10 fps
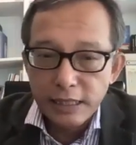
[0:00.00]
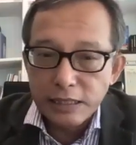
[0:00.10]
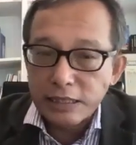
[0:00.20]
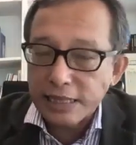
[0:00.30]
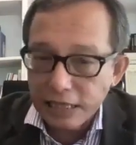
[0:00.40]

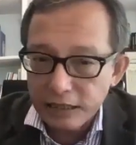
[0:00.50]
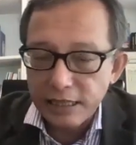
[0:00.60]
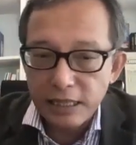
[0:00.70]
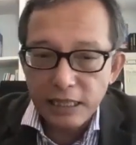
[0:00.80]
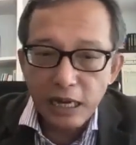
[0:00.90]
The second
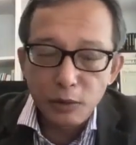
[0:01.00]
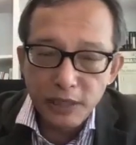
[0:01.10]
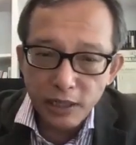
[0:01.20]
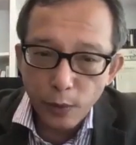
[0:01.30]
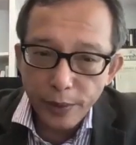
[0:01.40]
thing I'll
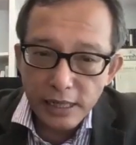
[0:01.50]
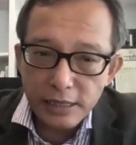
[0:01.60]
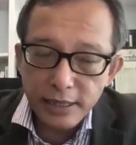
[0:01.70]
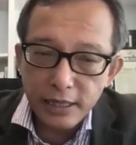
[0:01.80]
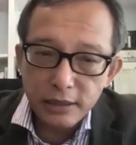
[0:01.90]
take away
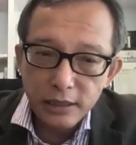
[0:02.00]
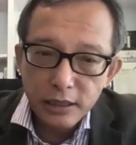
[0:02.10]
is that